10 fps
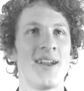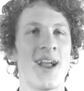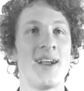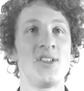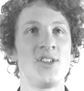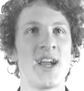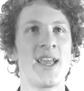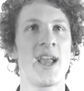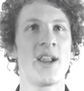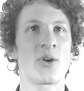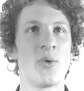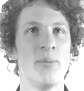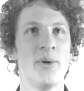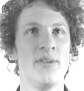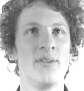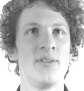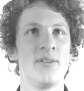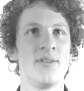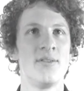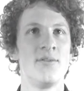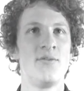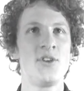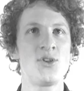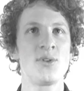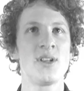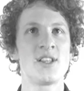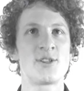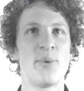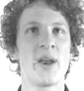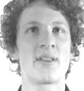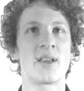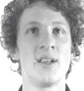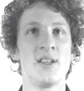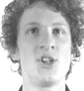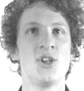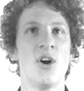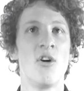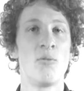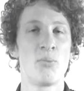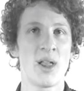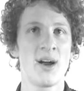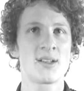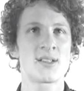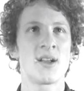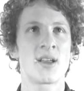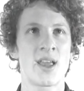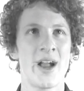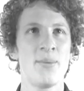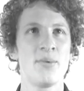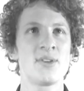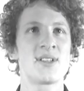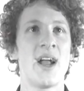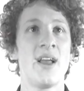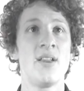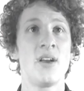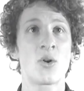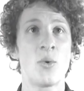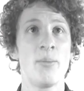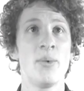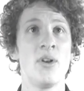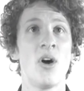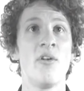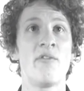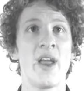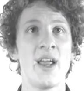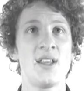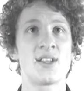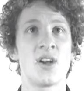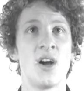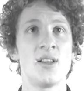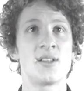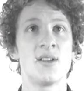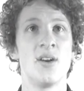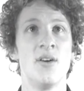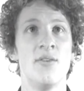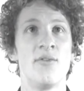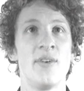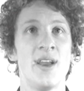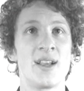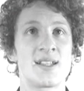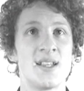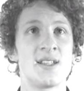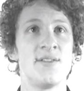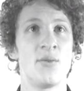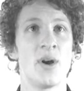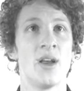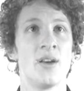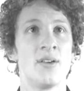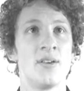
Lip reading: As you take out equipment, visually inspect the condition of plugs, cables and equipment of any signs of excessive wear.